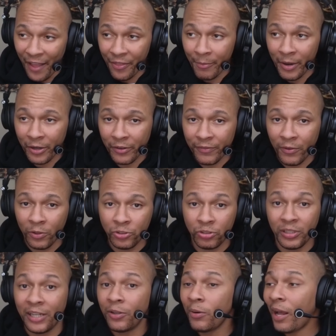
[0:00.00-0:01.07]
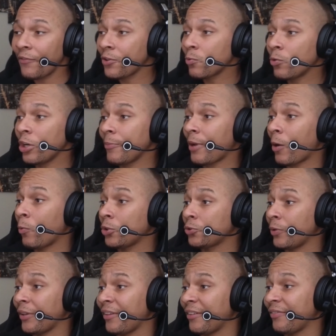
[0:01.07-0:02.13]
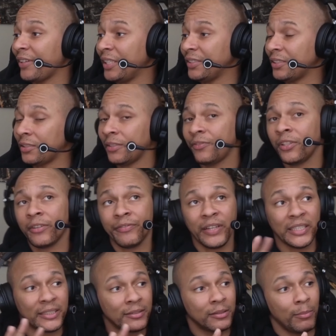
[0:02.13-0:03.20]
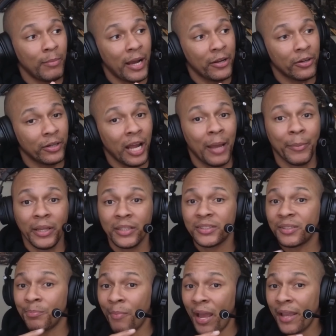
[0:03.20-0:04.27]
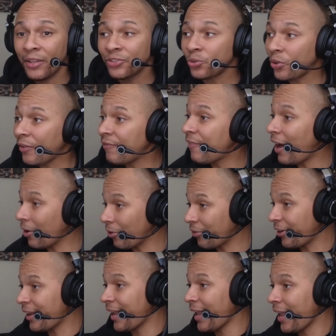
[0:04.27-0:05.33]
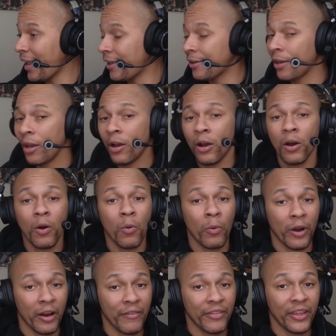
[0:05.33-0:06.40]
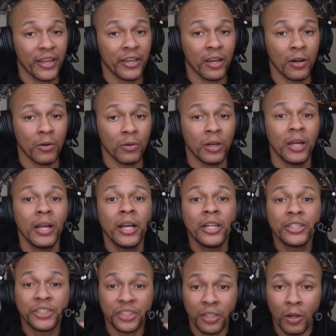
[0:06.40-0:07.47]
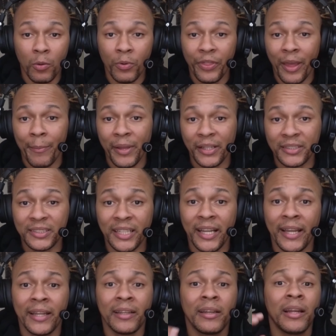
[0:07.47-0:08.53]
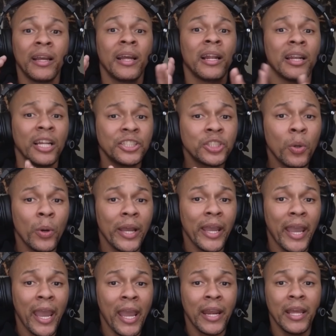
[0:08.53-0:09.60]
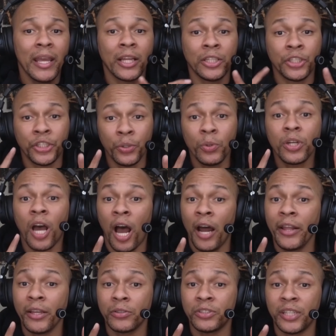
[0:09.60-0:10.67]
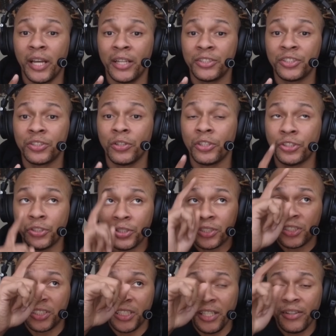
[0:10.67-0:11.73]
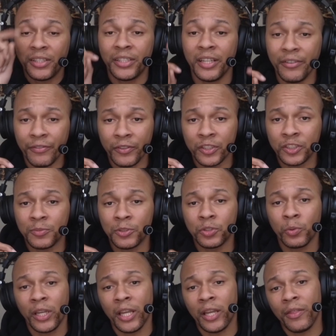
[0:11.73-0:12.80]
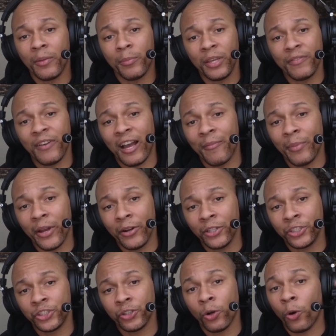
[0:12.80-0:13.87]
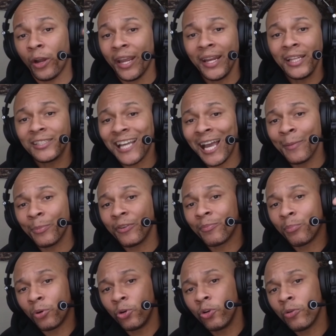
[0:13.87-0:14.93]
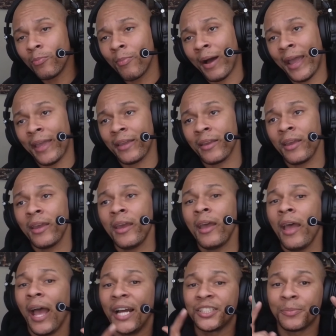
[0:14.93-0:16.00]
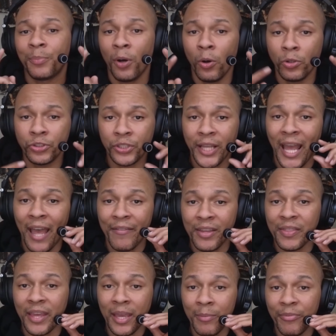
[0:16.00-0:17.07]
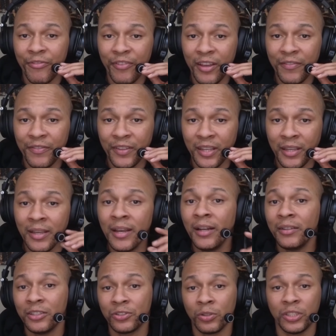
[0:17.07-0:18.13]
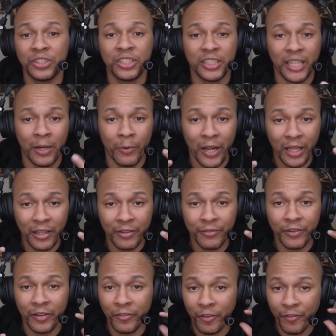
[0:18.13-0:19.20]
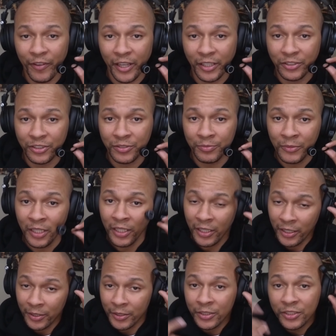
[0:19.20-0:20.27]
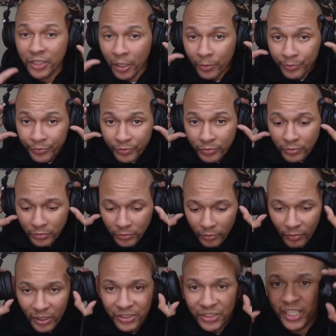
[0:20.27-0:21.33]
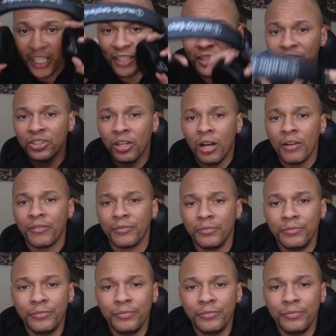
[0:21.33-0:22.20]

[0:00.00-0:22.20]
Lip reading: the microphones on, I don't have to worry about which way they're facing, if they're facing the mic or not, because the mic is going to follow their head wherever they go. So with that being said, let's go ahead and do an audio test so that you can see the difference between the B5 Behringer or any type of boom mic, as opposed to having the M50 that's going to sit directly in front of your face. So let's take this off.